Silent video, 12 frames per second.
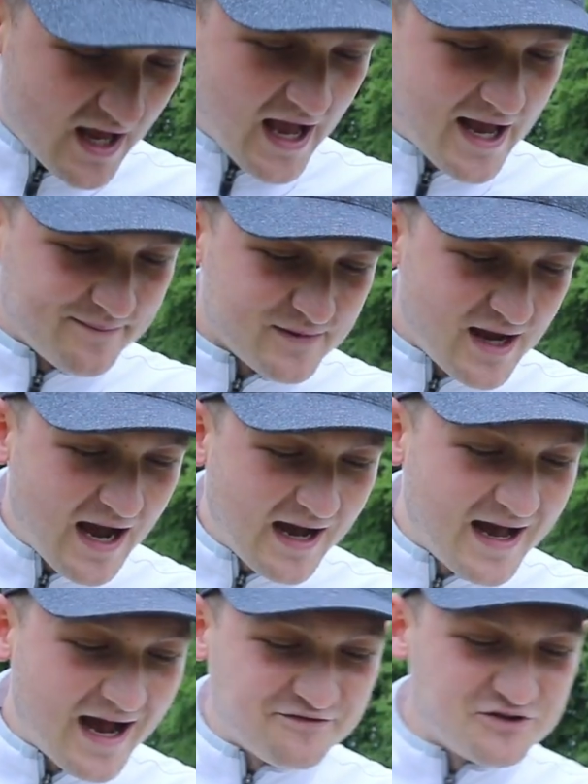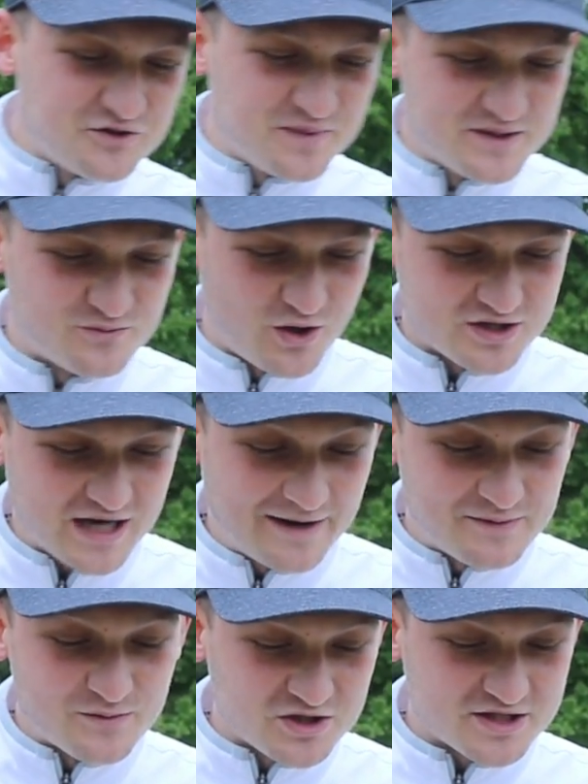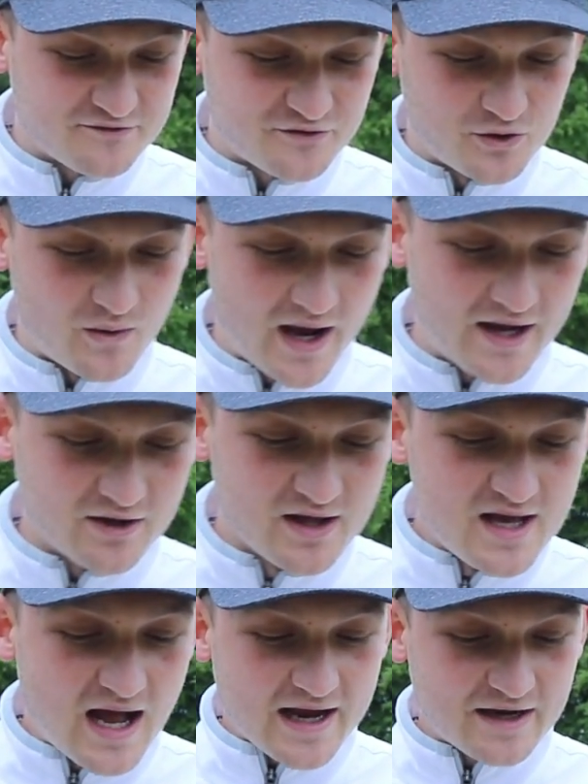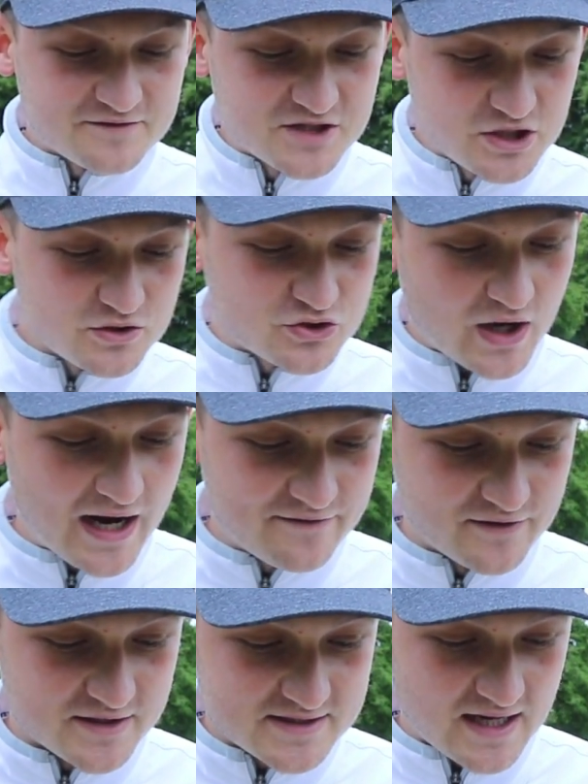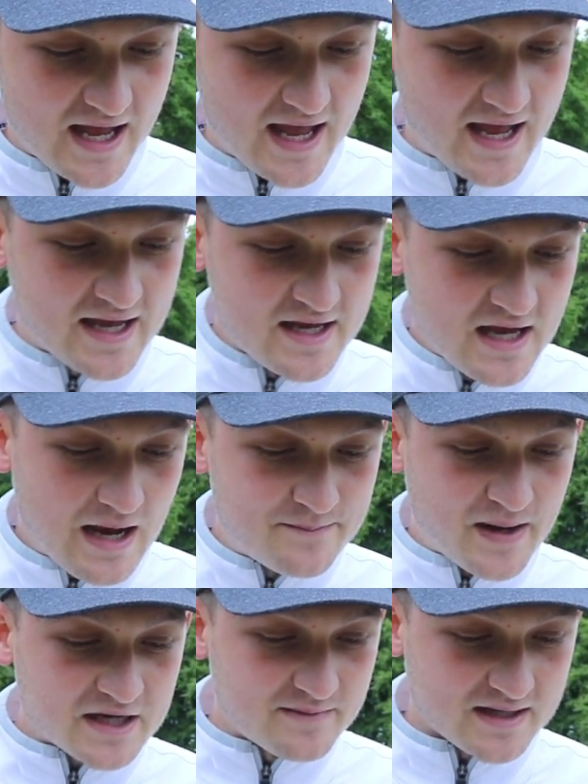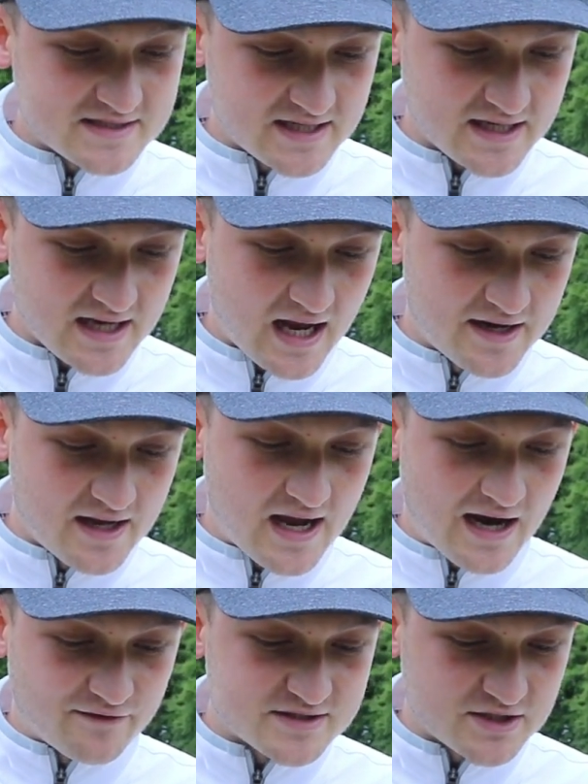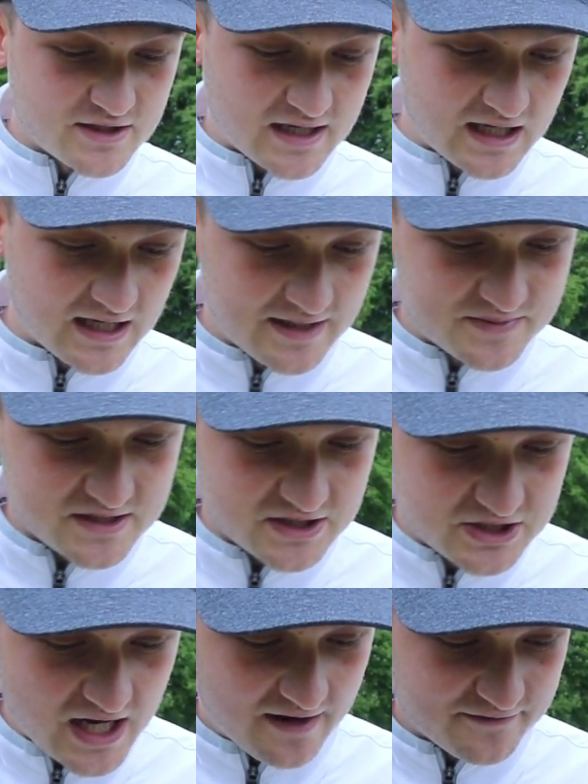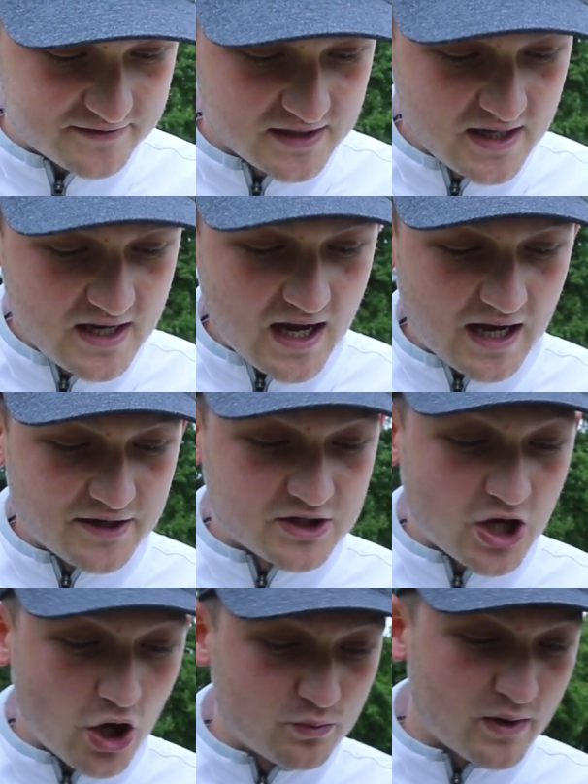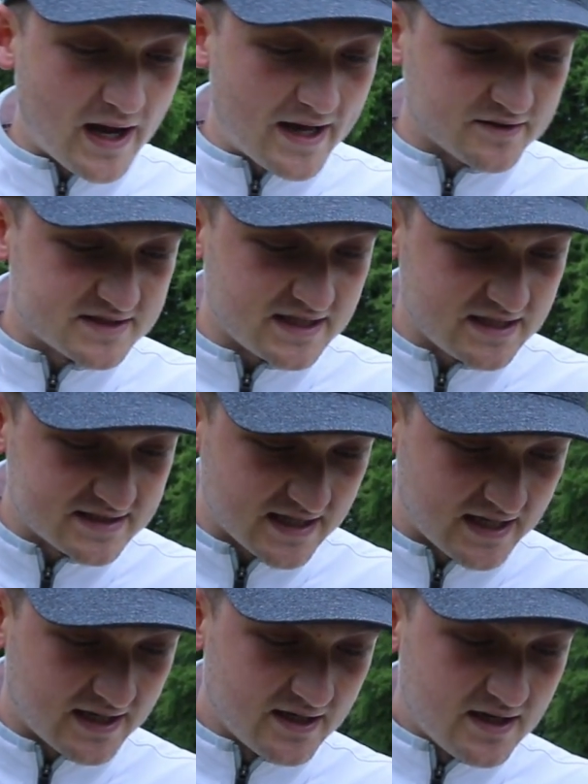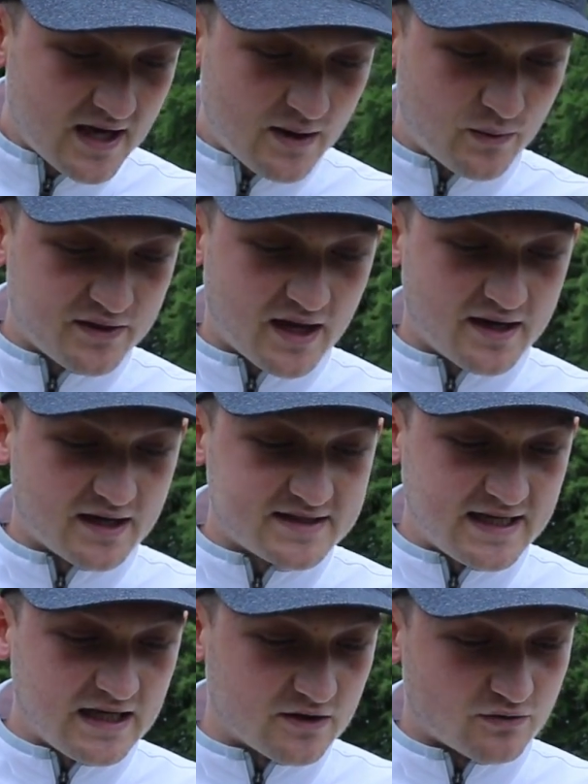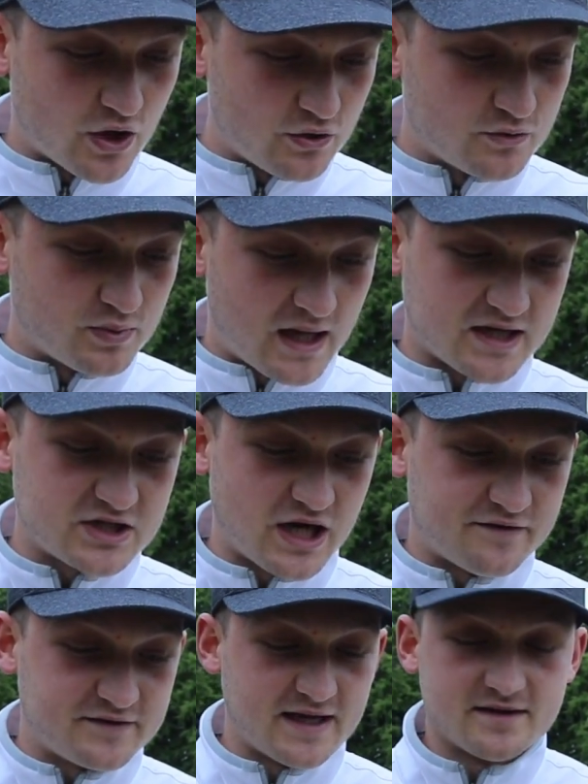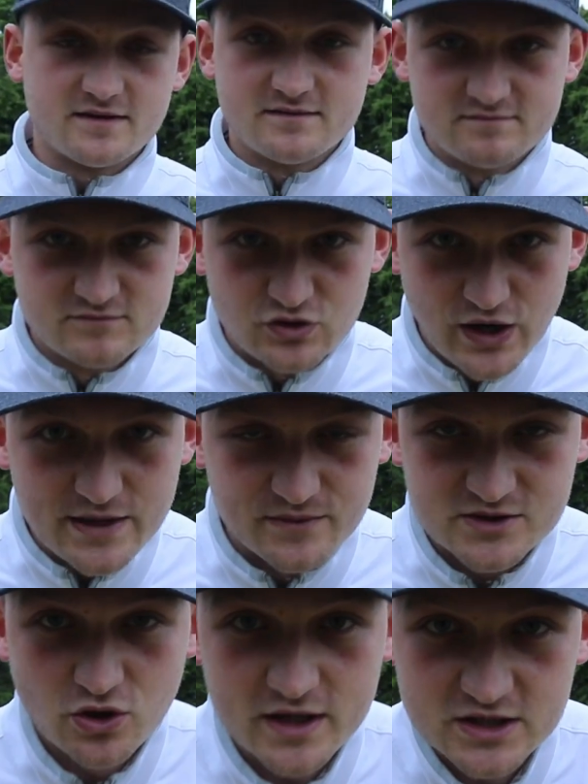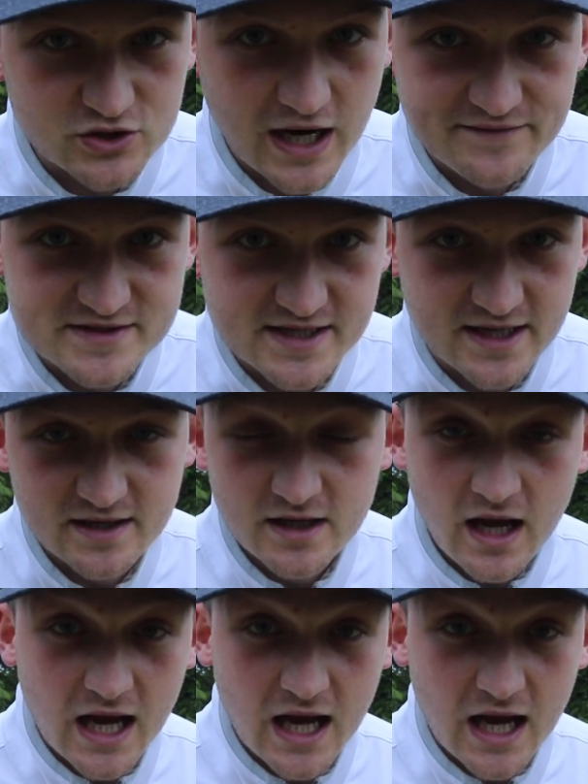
I've been watching for a while. I have two drivers, a Bangamatic and a Harrison Eclipse shaft, and a Cobra LTD with an Adelia Rogue black shaft in. Great, we're talking drivers here.